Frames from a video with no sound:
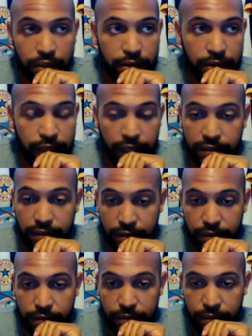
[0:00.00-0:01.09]
Oh, that's
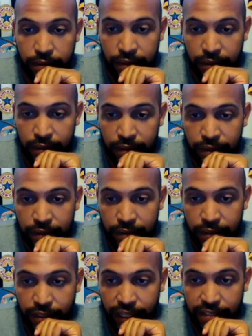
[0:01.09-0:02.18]

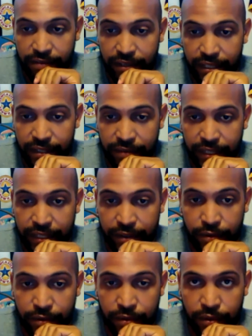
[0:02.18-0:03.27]
a very, very
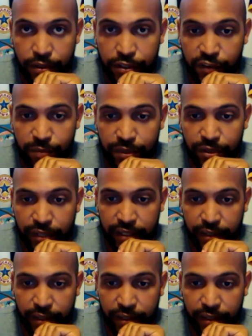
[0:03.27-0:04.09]
good achievement to get